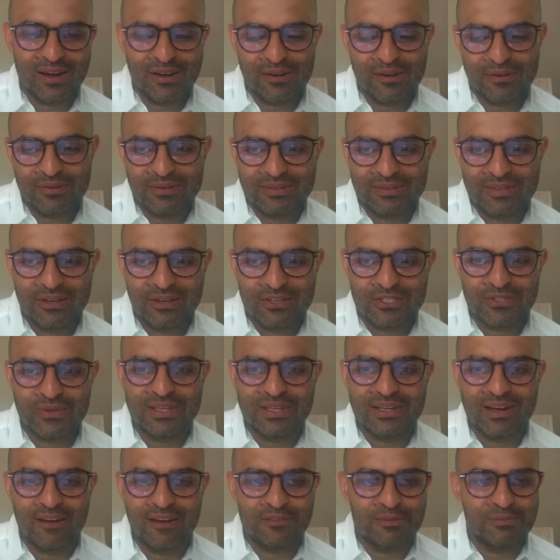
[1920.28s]
you know, Sweet,
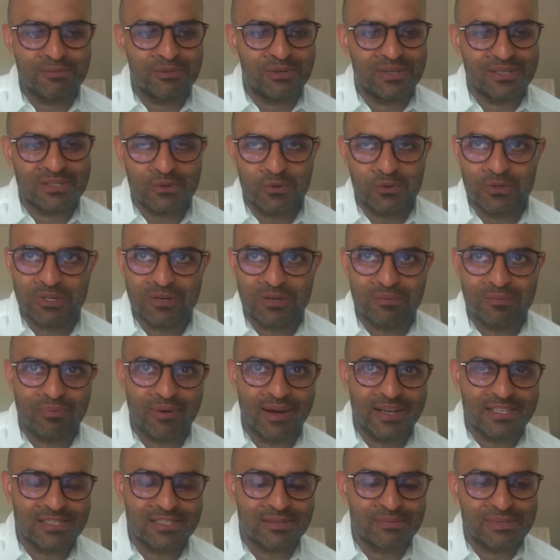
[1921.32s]
I have to be honest, all the
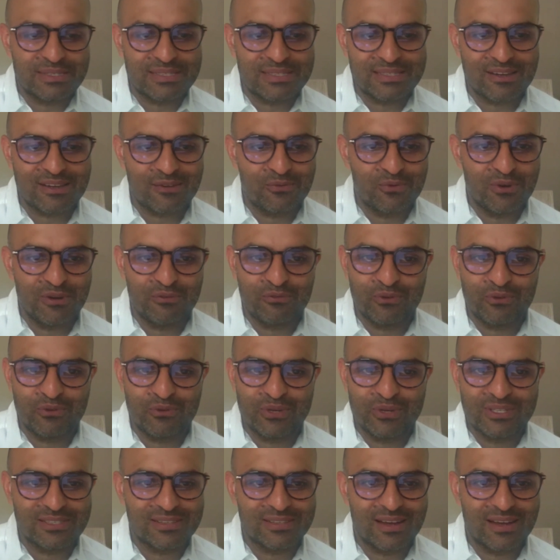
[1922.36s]
brands and business I've worked for
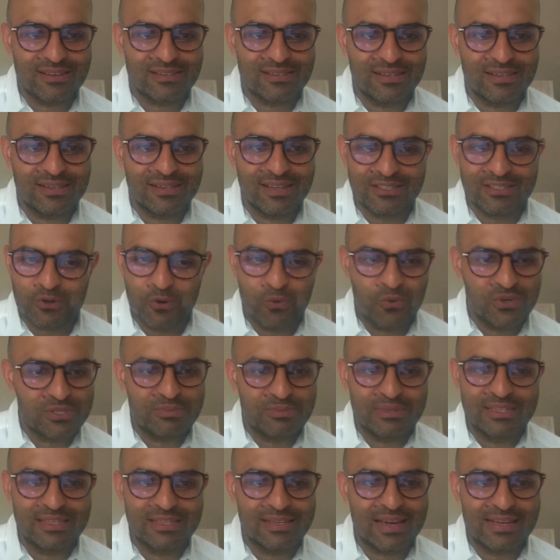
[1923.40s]
internationally, that's always been
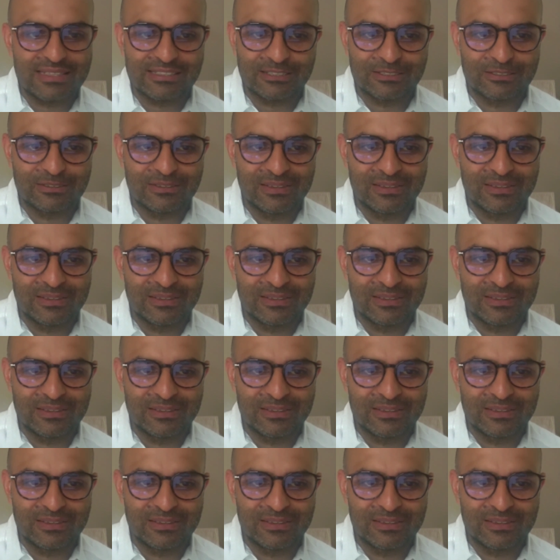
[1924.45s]
the case.